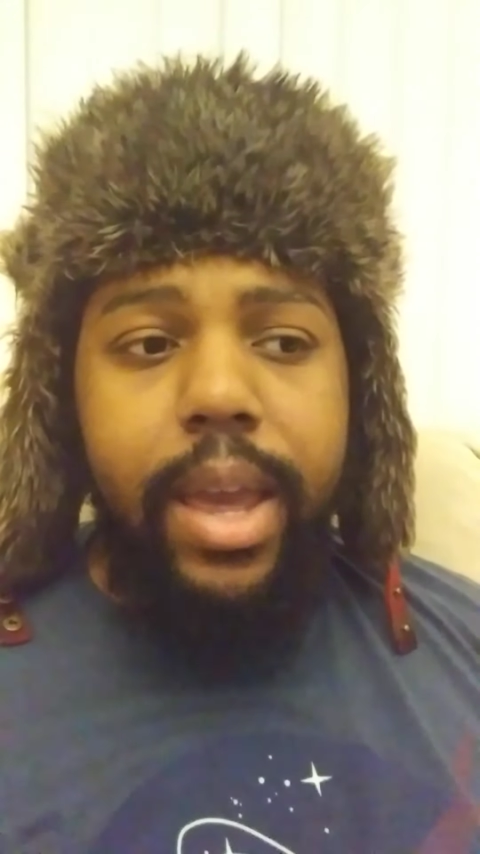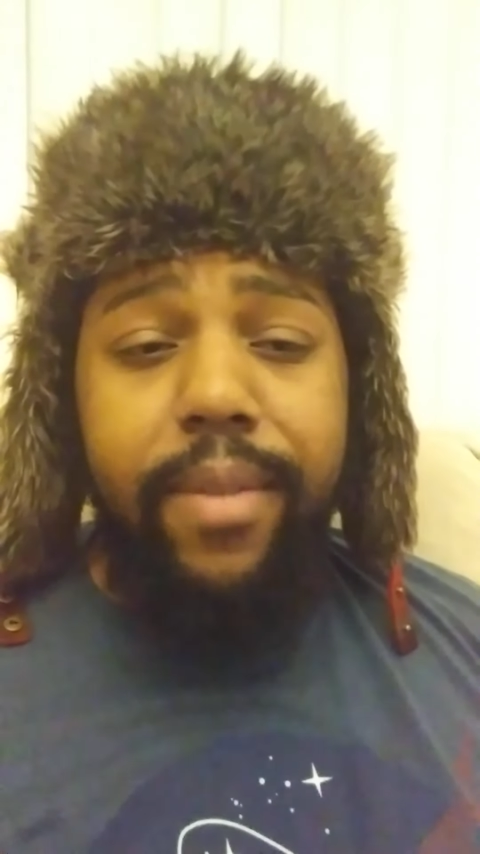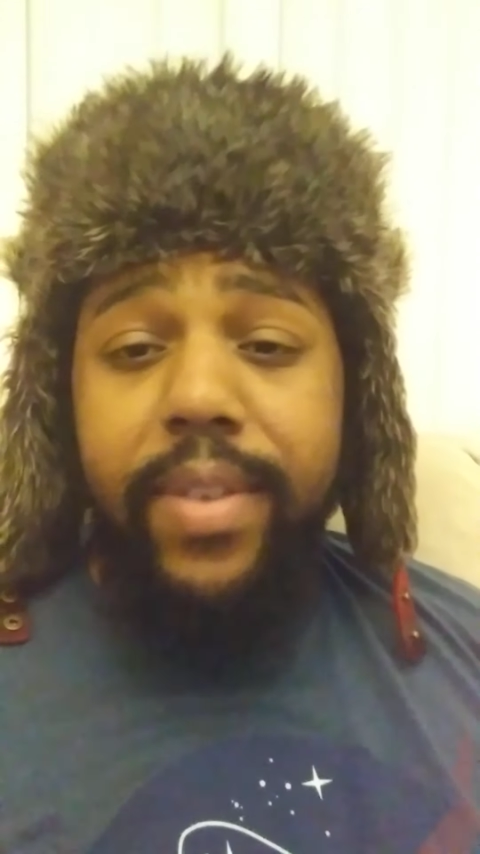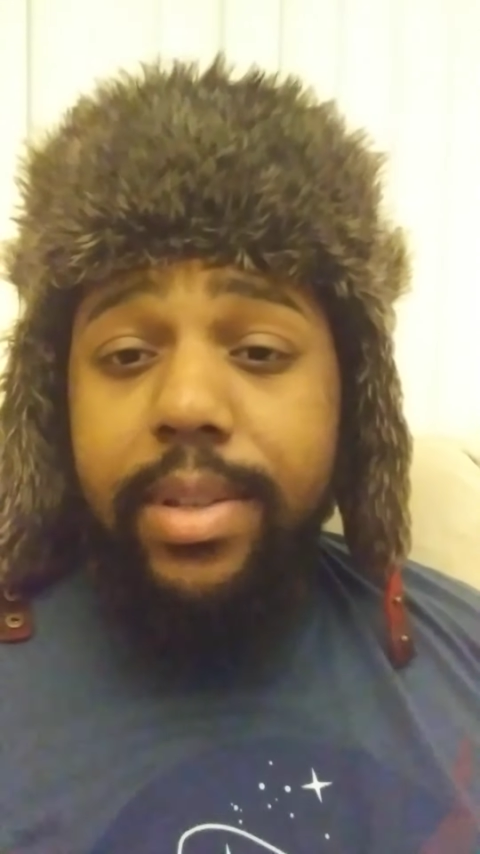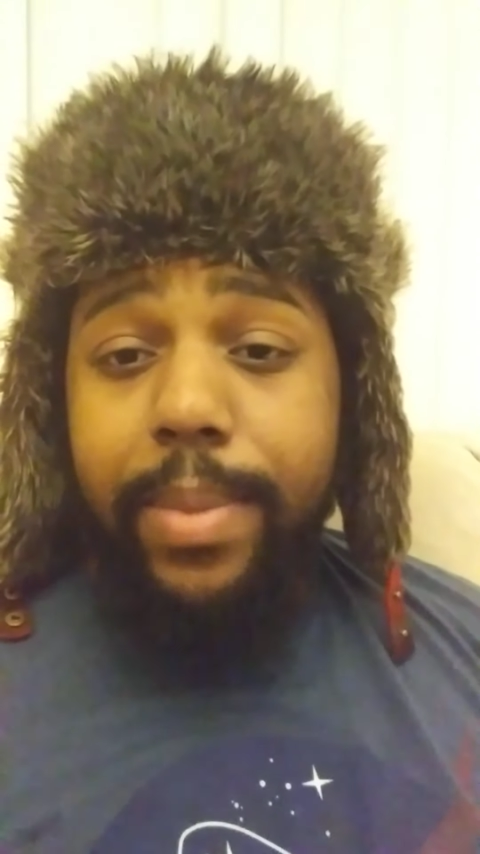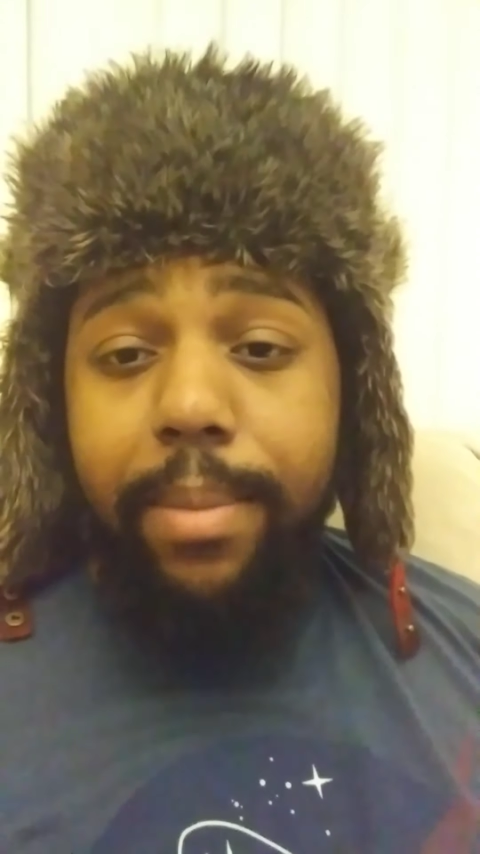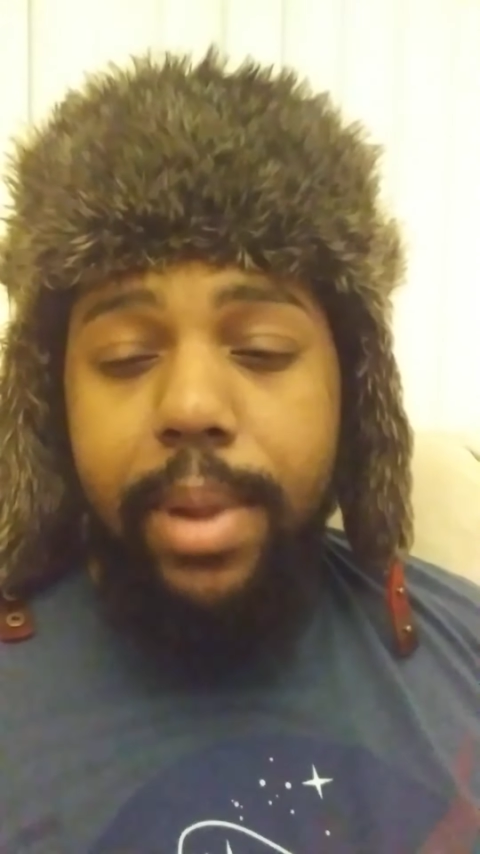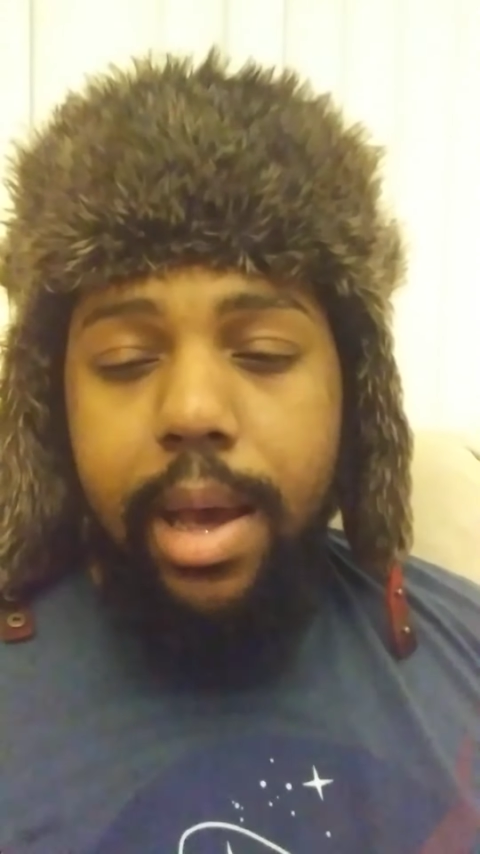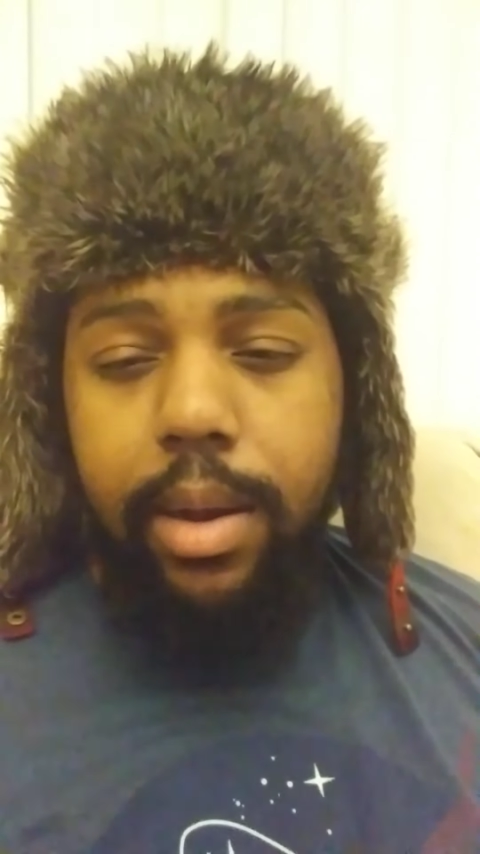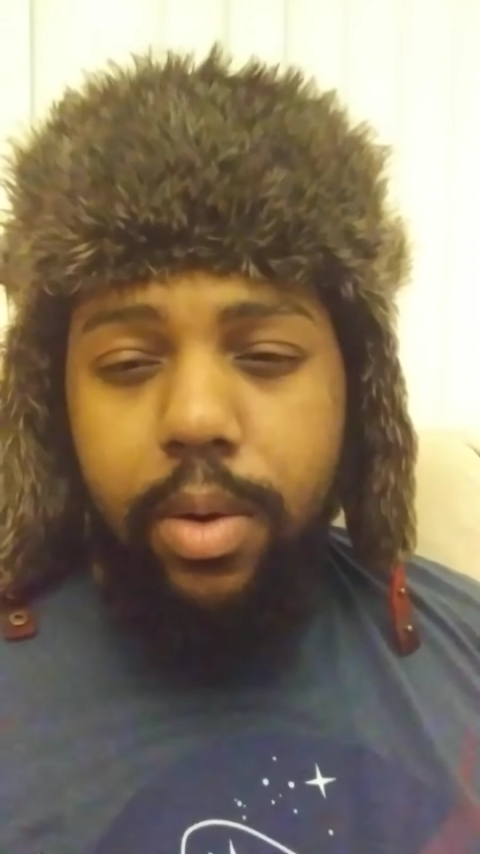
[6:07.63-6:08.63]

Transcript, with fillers: and visit my blog